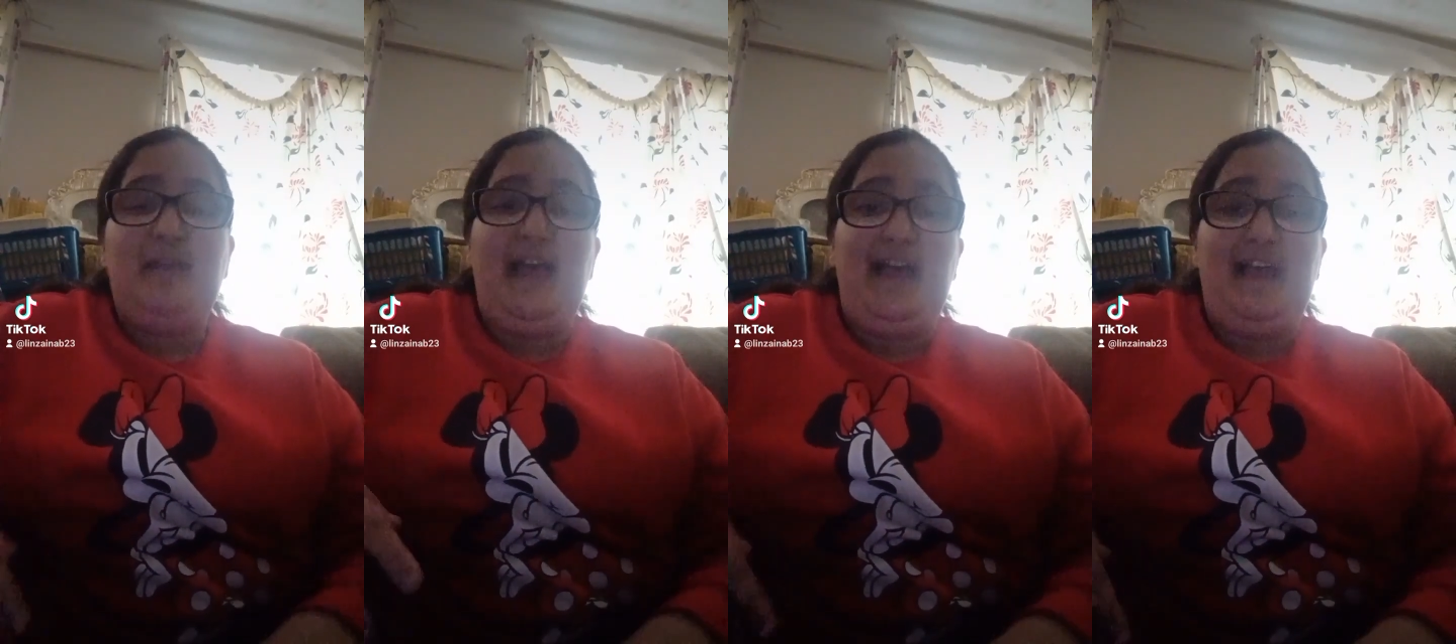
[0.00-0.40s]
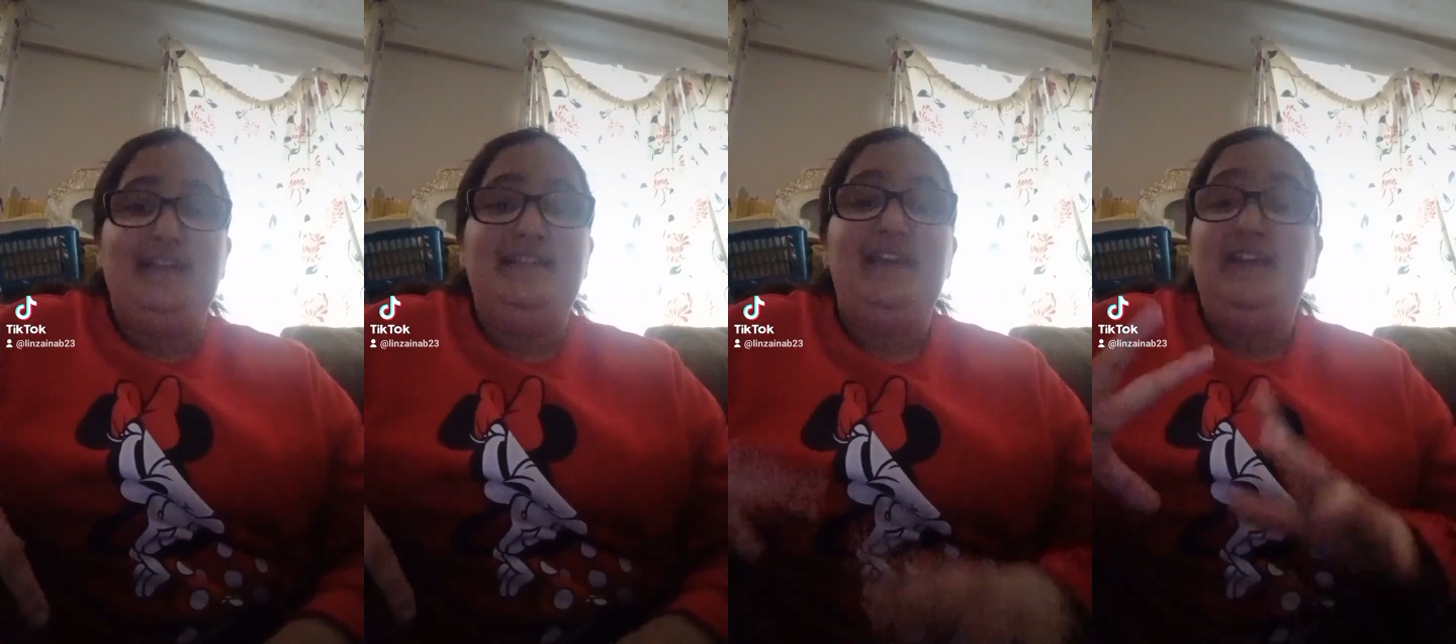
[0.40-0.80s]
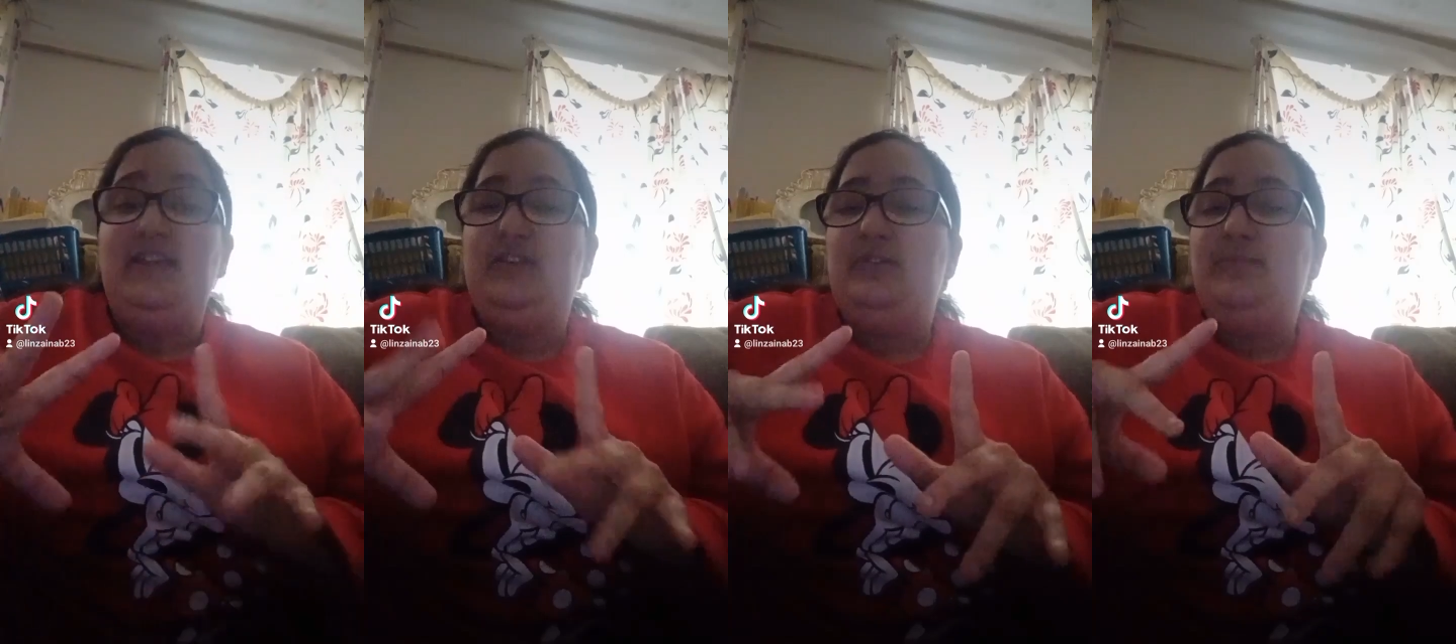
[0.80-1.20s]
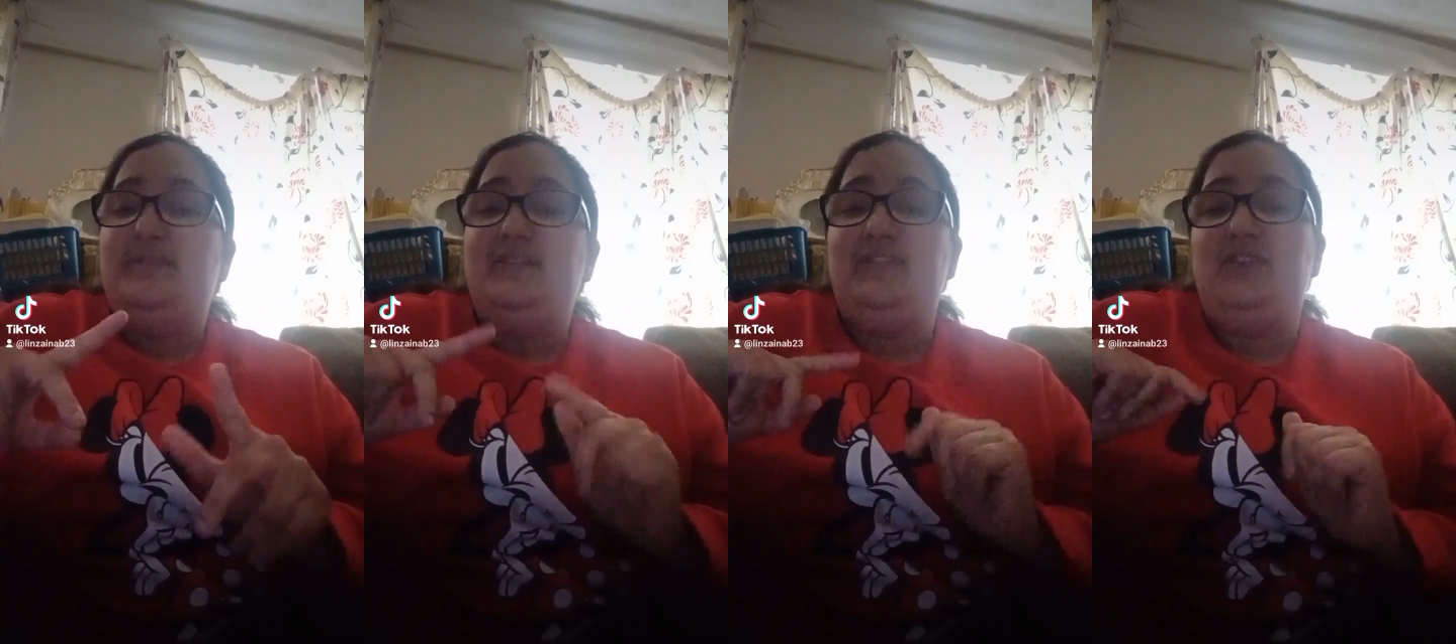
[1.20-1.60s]
and you
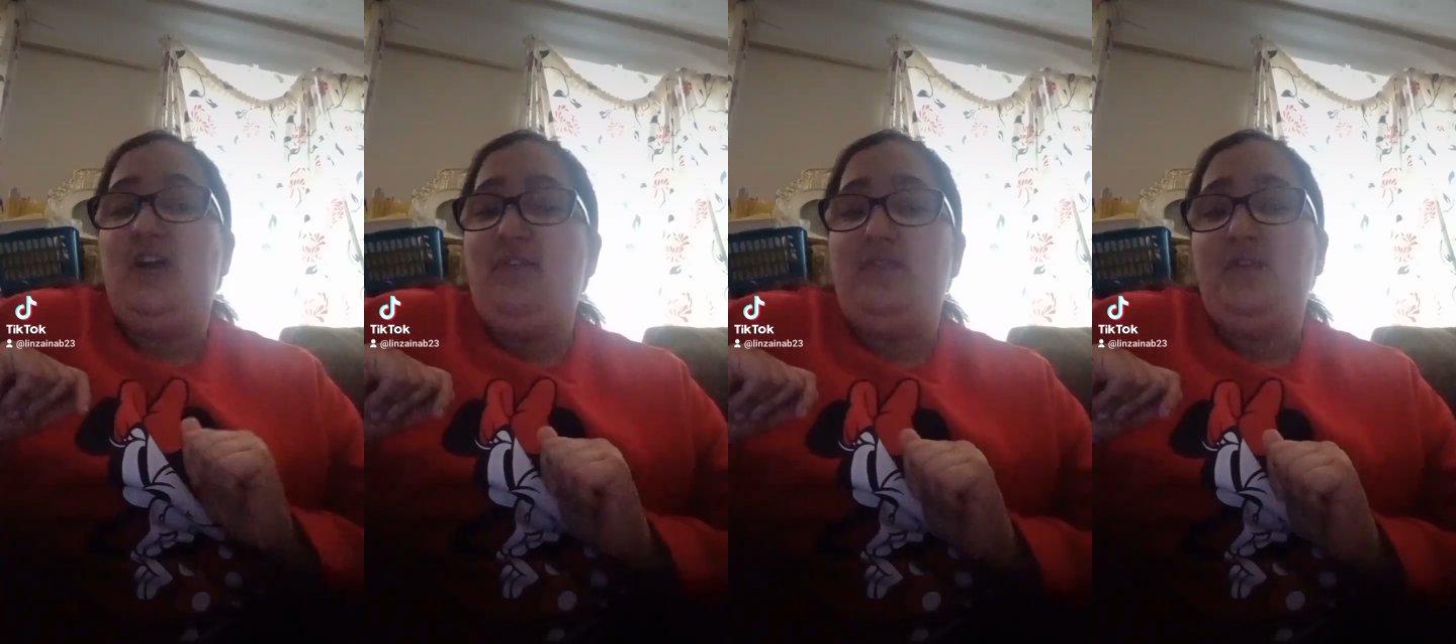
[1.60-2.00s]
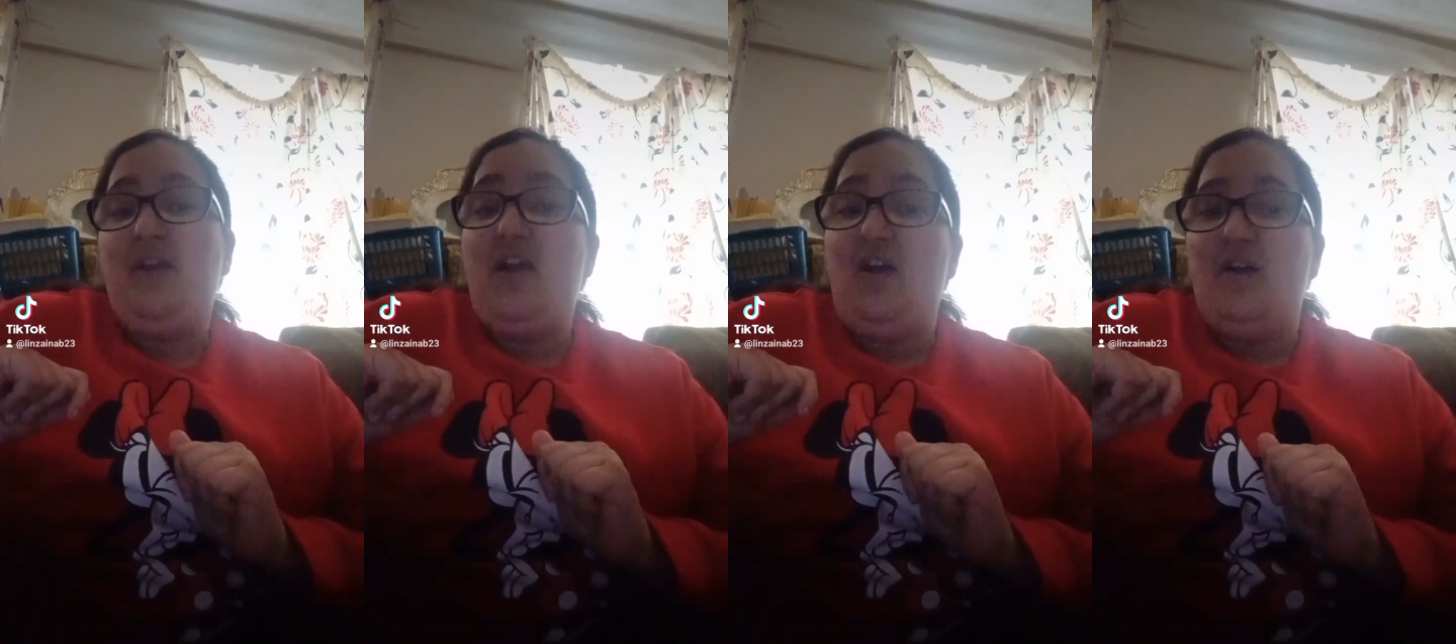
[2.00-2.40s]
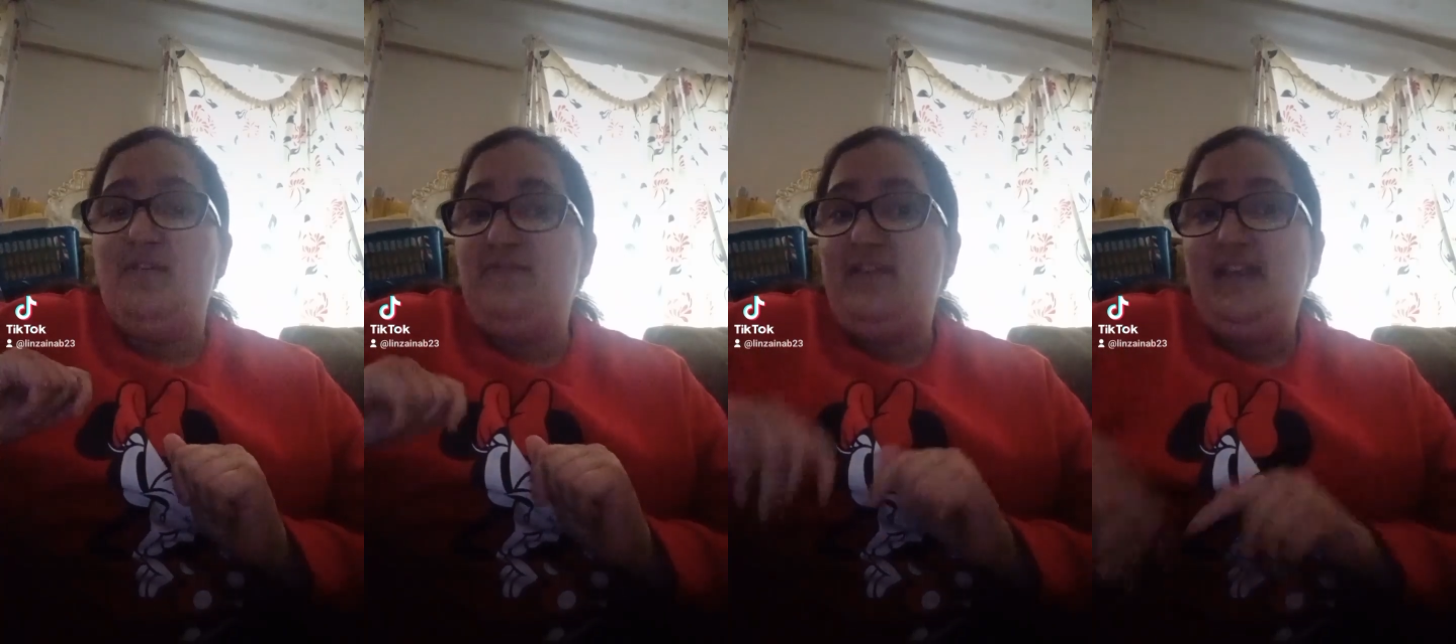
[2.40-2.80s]
wanted a cover of